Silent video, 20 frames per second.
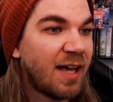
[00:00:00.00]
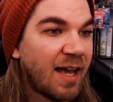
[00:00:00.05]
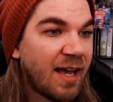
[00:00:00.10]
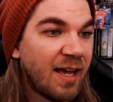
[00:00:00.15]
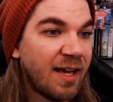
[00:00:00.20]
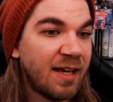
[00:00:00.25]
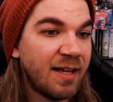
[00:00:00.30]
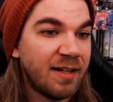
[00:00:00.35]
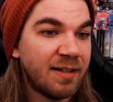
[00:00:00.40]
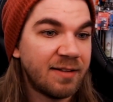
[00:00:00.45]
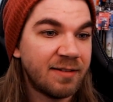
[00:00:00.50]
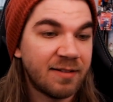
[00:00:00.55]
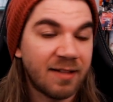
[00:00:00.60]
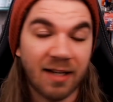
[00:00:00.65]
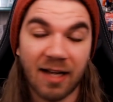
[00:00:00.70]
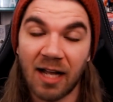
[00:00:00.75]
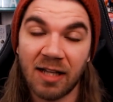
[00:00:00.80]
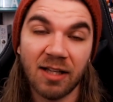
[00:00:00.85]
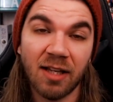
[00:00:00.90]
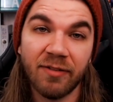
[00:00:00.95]
And
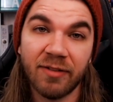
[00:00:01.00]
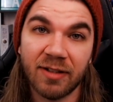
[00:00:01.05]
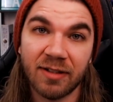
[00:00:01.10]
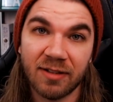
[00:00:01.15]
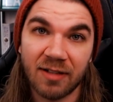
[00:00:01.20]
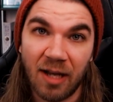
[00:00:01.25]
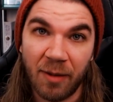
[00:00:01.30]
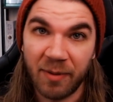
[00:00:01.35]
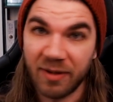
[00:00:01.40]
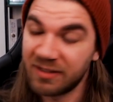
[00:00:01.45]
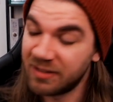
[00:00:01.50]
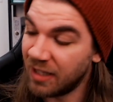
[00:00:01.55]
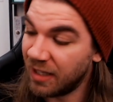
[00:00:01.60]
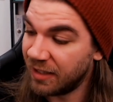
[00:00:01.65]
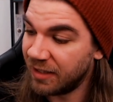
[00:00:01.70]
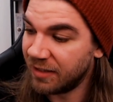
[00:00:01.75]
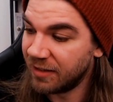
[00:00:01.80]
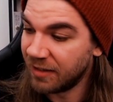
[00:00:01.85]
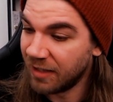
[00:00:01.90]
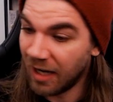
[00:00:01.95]
I love it. I'm
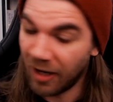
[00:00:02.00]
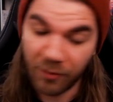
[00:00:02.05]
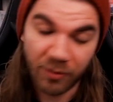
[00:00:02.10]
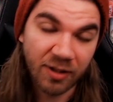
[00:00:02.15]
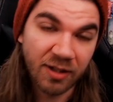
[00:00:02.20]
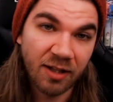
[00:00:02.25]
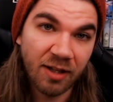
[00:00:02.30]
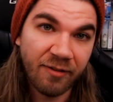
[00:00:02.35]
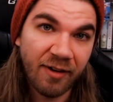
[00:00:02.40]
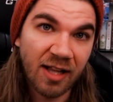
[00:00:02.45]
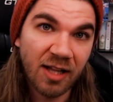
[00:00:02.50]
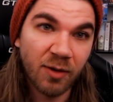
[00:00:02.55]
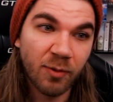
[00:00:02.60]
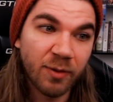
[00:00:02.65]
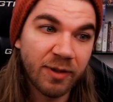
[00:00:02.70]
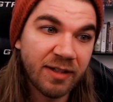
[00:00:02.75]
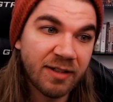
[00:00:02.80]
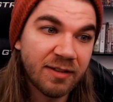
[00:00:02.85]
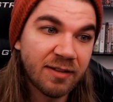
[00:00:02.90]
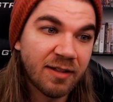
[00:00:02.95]
excited. I really love
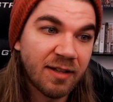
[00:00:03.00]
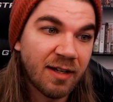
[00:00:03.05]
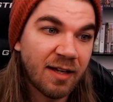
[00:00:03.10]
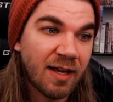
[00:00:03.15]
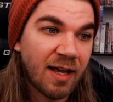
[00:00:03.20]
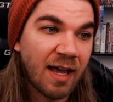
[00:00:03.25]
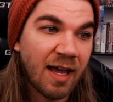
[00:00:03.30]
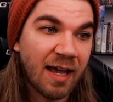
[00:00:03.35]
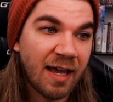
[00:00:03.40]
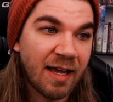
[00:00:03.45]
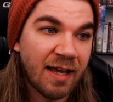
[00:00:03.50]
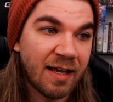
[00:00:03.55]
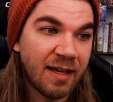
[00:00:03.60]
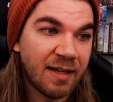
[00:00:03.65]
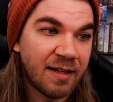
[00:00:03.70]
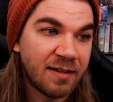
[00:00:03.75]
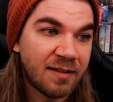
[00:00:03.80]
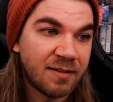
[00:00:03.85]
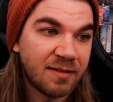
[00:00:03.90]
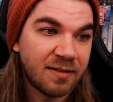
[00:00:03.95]
Halloween.
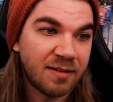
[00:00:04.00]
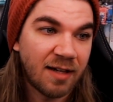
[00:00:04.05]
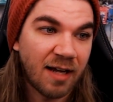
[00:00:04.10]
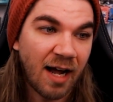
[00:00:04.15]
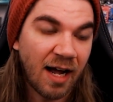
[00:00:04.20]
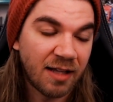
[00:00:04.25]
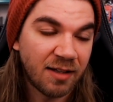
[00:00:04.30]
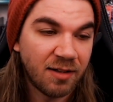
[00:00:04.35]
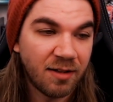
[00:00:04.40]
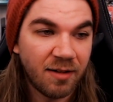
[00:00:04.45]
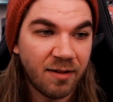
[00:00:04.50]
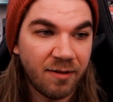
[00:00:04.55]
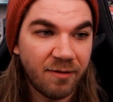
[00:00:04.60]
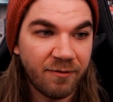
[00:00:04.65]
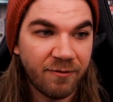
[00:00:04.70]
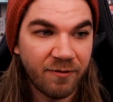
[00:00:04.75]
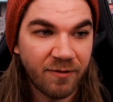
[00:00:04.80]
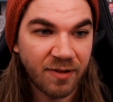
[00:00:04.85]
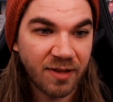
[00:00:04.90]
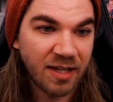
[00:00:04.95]
And I
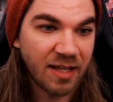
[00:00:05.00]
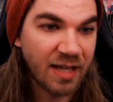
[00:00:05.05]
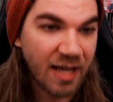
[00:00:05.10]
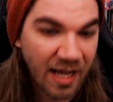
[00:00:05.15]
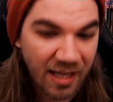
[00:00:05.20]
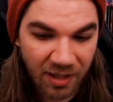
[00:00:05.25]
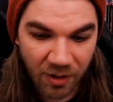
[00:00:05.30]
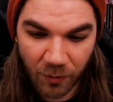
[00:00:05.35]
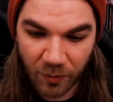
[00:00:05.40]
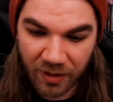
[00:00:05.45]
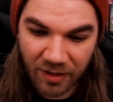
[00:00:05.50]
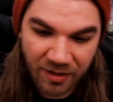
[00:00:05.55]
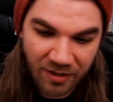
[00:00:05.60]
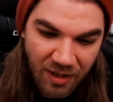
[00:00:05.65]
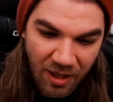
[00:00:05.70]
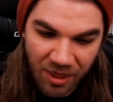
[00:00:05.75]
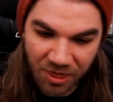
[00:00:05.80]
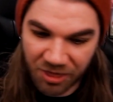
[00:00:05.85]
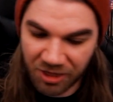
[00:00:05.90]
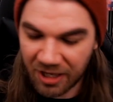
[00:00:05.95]
love the
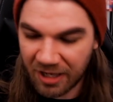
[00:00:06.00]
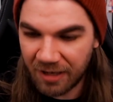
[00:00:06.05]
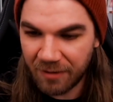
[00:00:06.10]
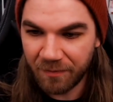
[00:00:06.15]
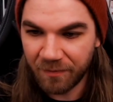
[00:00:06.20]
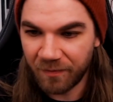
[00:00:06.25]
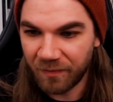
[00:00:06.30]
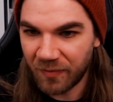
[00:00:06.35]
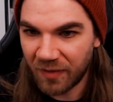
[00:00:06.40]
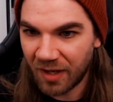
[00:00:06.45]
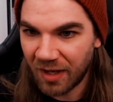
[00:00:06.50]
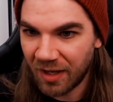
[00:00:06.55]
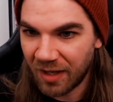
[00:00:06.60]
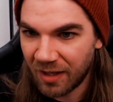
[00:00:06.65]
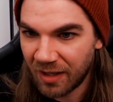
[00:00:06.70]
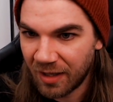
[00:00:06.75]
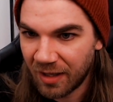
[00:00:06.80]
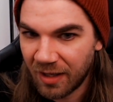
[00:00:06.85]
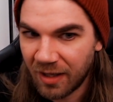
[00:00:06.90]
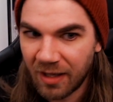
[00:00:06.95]
Halloween theme.
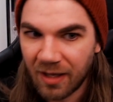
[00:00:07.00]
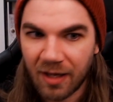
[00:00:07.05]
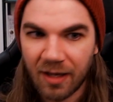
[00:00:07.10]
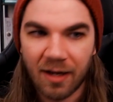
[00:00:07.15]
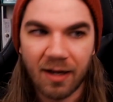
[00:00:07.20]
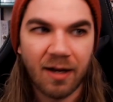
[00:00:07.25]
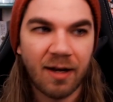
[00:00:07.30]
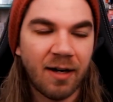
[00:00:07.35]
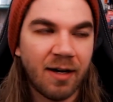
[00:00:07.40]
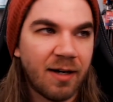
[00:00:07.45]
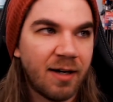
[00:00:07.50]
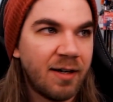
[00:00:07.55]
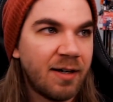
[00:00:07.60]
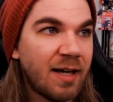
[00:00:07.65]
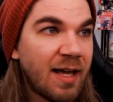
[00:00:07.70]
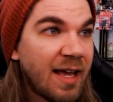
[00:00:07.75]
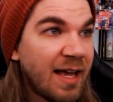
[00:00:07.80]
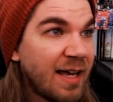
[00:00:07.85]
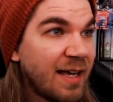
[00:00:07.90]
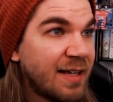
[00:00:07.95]

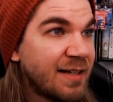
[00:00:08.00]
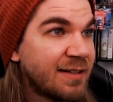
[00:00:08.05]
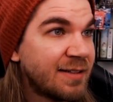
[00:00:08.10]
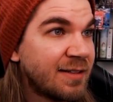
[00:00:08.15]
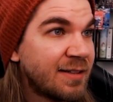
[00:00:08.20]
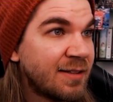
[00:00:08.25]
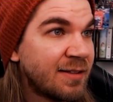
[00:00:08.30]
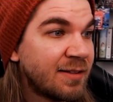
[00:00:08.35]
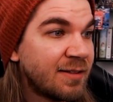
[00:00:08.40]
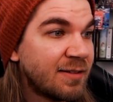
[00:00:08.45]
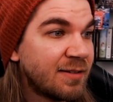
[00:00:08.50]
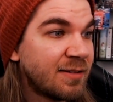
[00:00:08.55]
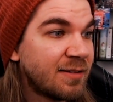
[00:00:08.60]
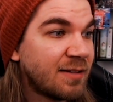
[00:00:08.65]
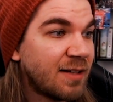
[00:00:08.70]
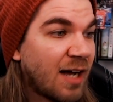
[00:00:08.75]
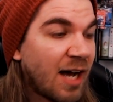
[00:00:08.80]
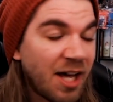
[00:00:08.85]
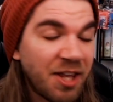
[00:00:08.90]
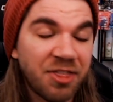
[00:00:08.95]
And
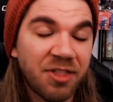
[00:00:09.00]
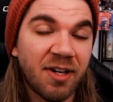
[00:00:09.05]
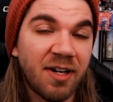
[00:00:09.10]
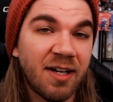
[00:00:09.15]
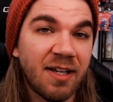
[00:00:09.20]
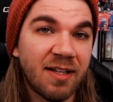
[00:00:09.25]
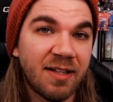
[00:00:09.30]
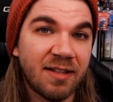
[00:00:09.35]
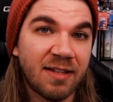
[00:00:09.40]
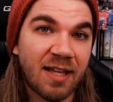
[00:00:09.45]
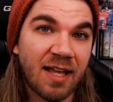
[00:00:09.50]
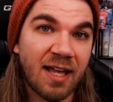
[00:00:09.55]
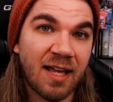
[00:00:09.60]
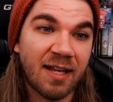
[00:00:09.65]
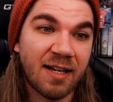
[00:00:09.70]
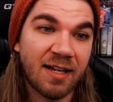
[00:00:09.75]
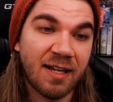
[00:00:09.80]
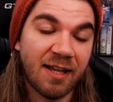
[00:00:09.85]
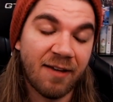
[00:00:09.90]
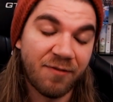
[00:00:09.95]
I thought
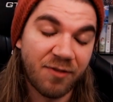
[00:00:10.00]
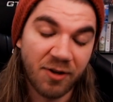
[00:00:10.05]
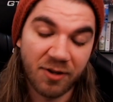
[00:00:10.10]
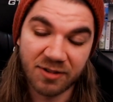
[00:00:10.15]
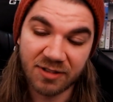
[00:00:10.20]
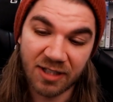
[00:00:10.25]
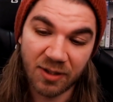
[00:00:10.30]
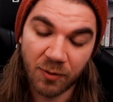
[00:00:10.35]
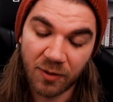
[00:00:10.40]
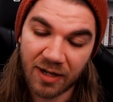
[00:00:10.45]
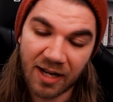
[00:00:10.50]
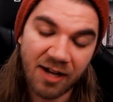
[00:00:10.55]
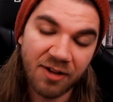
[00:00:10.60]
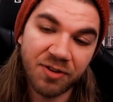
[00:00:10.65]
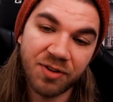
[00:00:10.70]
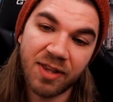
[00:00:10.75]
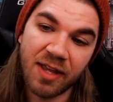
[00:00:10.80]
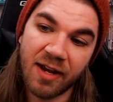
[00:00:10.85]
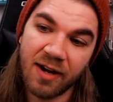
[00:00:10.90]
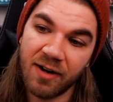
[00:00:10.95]
that if there's anyone
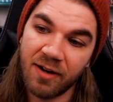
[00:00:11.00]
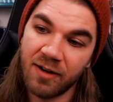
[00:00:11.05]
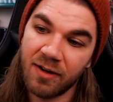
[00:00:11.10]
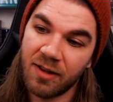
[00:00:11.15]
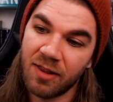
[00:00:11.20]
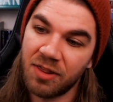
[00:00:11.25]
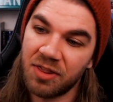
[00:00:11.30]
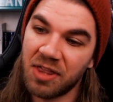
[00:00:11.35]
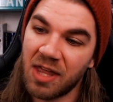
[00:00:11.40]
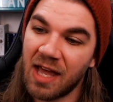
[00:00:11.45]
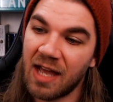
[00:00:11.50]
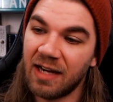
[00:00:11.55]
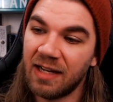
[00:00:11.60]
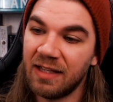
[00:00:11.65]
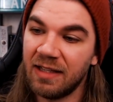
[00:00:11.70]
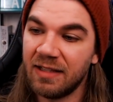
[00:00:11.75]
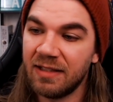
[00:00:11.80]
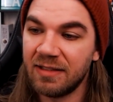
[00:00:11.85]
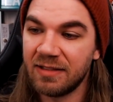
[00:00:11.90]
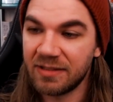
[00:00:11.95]
out there that
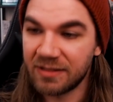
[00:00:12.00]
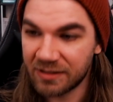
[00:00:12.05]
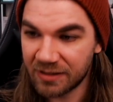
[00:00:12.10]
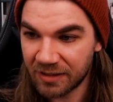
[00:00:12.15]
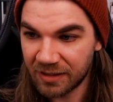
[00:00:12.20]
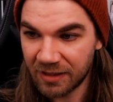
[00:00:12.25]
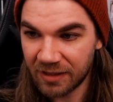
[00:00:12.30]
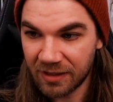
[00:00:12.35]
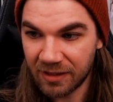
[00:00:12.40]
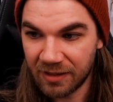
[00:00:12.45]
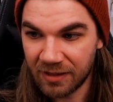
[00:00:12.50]
is